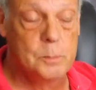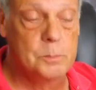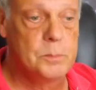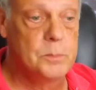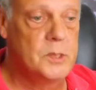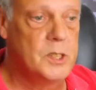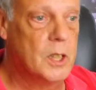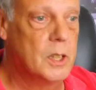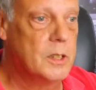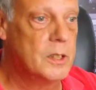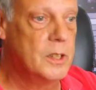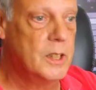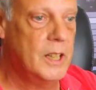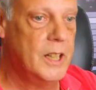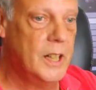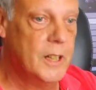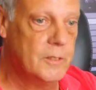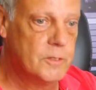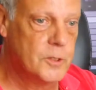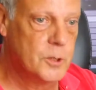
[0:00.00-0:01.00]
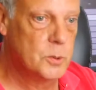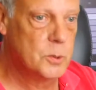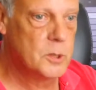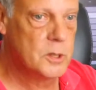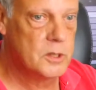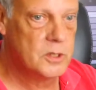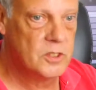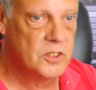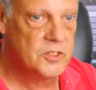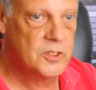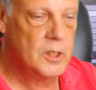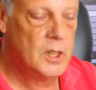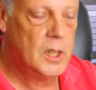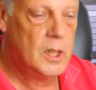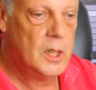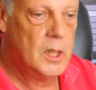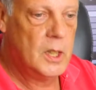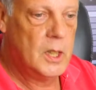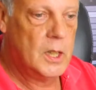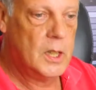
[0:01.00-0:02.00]
done afterwards,
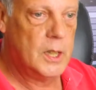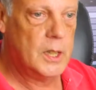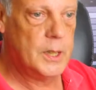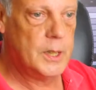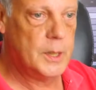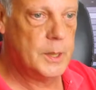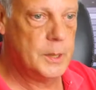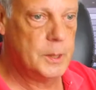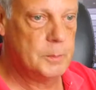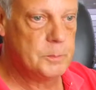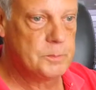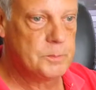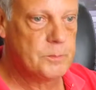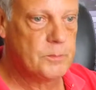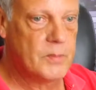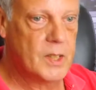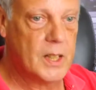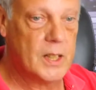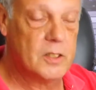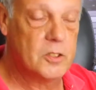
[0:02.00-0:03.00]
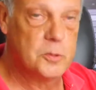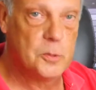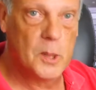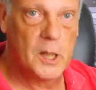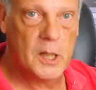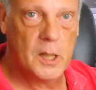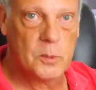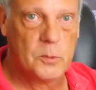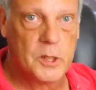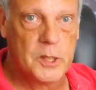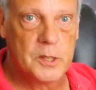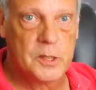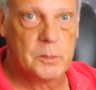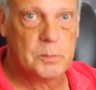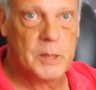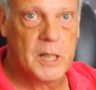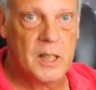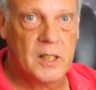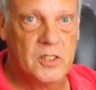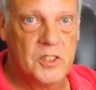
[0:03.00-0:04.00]
that's why I wanted to
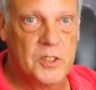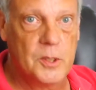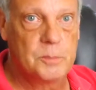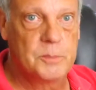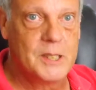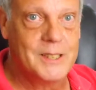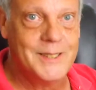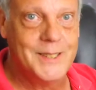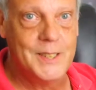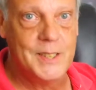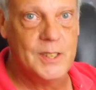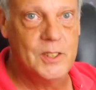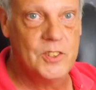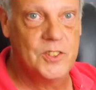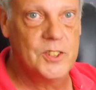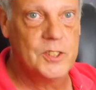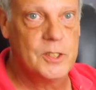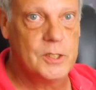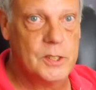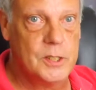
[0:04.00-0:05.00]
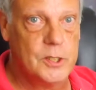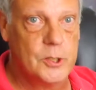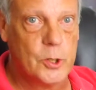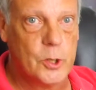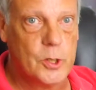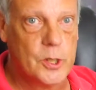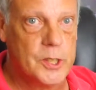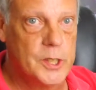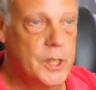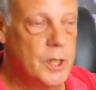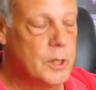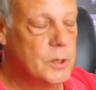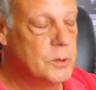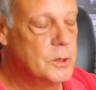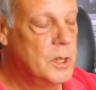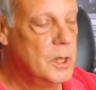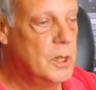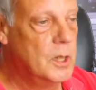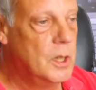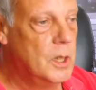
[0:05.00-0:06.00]
buy something decent in audio,
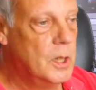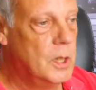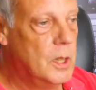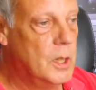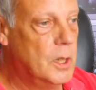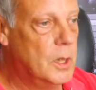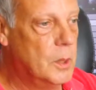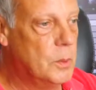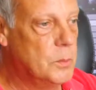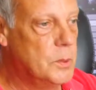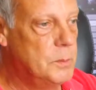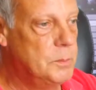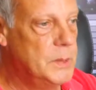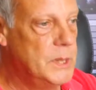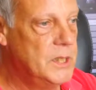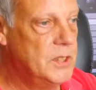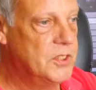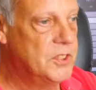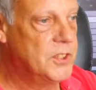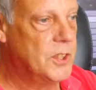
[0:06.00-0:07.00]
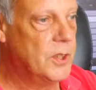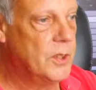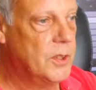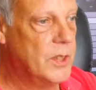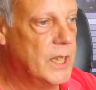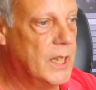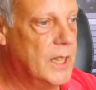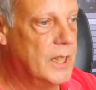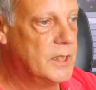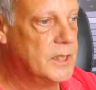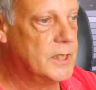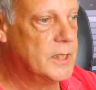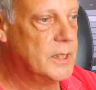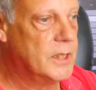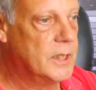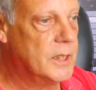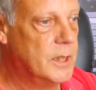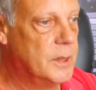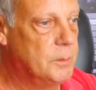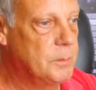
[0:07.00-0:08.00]
would be so that
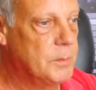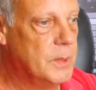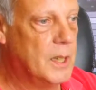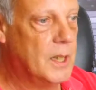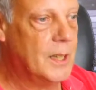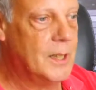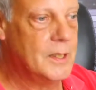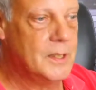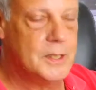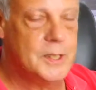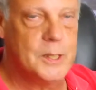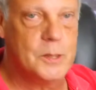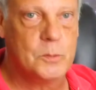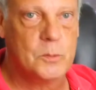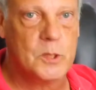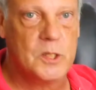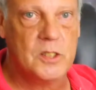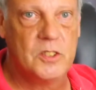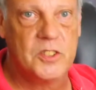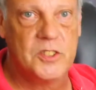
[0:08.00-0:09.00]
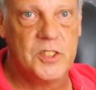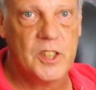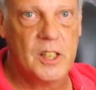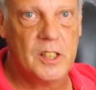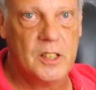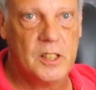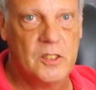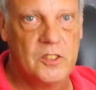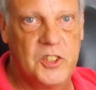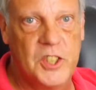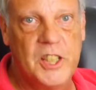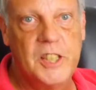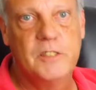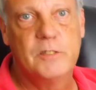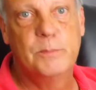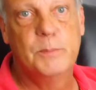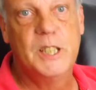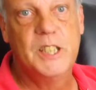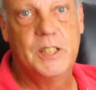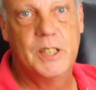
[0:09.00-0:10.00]
it would save
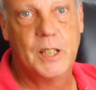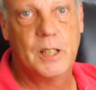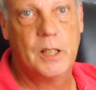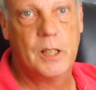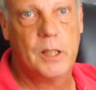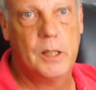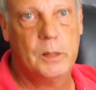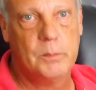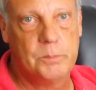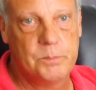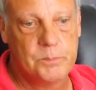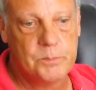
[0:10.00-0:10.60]
me time